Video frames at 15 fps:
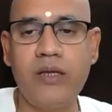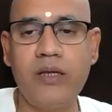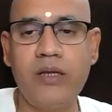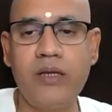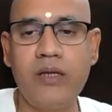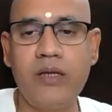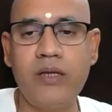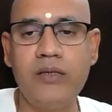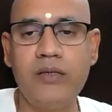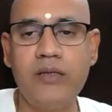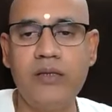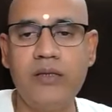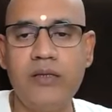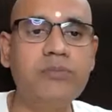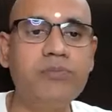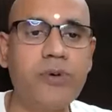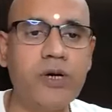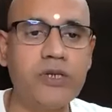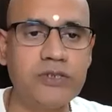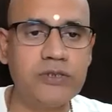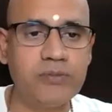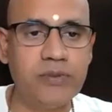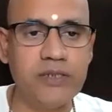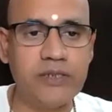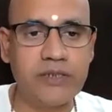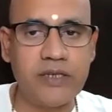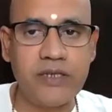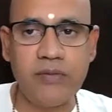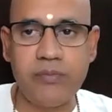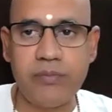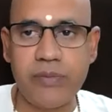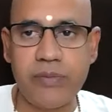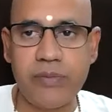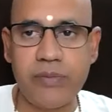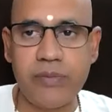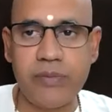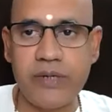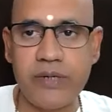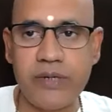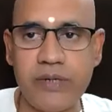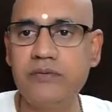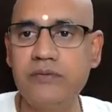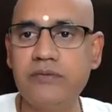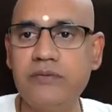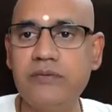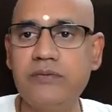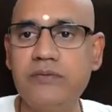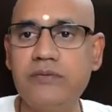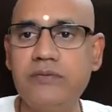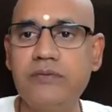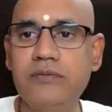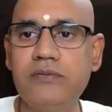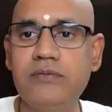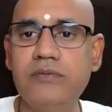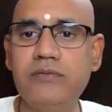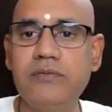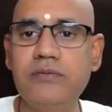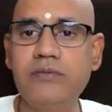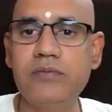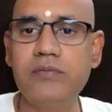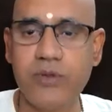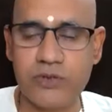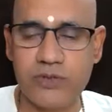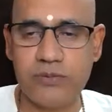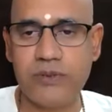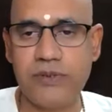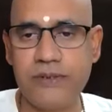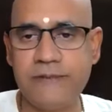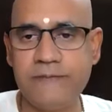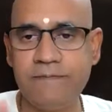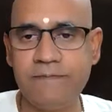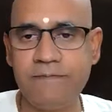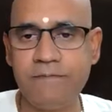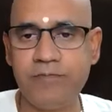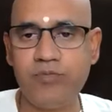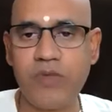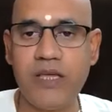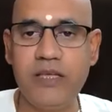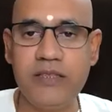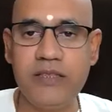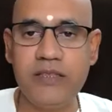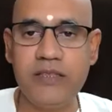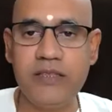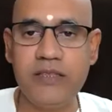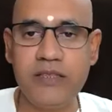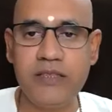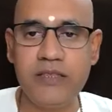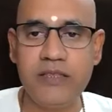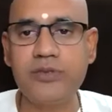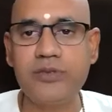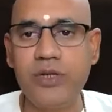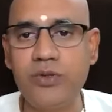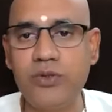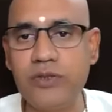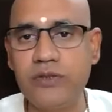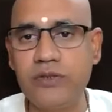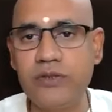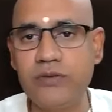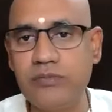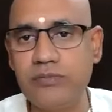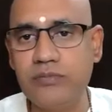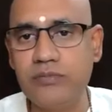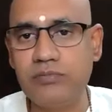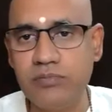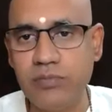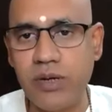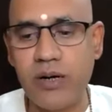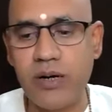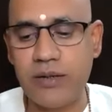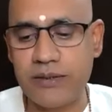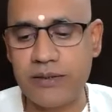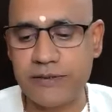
The most impossible thing becomes possible. In that sense, absolute power.